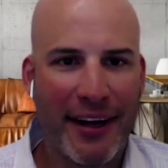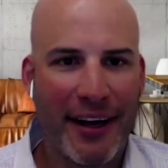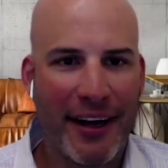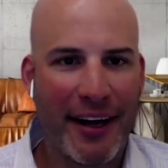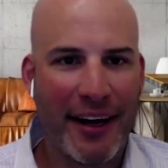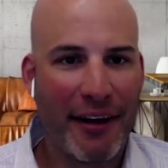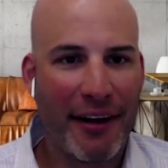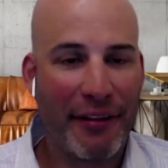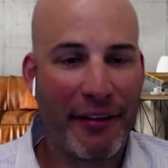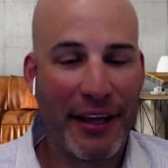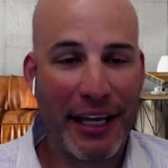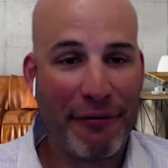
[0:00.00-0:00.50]

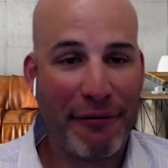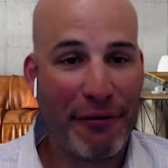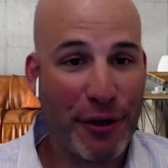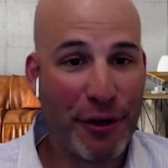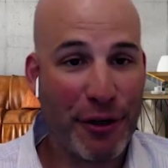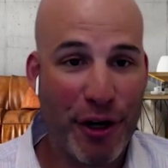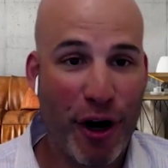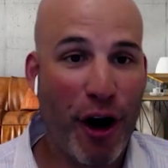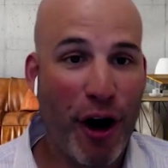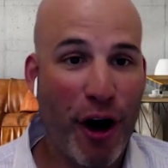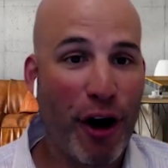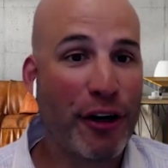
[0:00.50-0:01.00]
I think if you
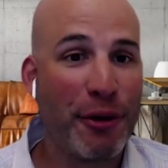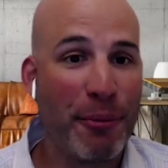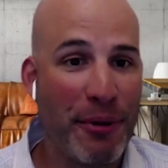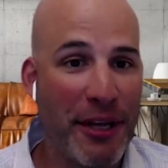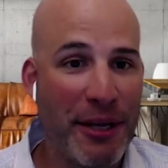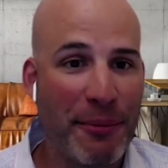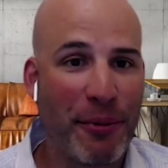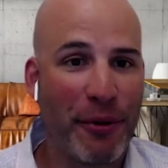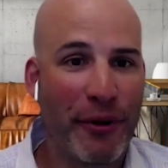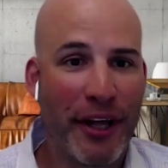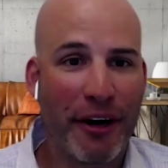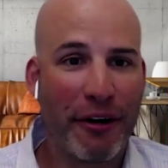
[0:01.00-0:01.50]
talk to
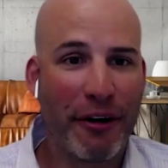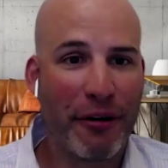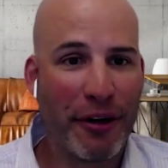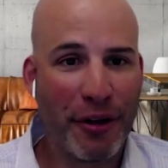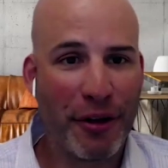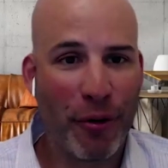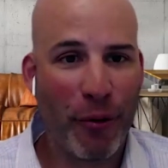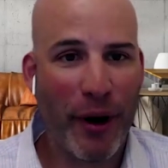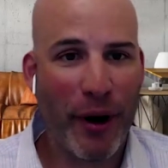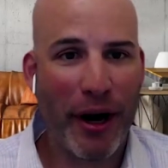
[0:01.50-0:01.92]
people that are in the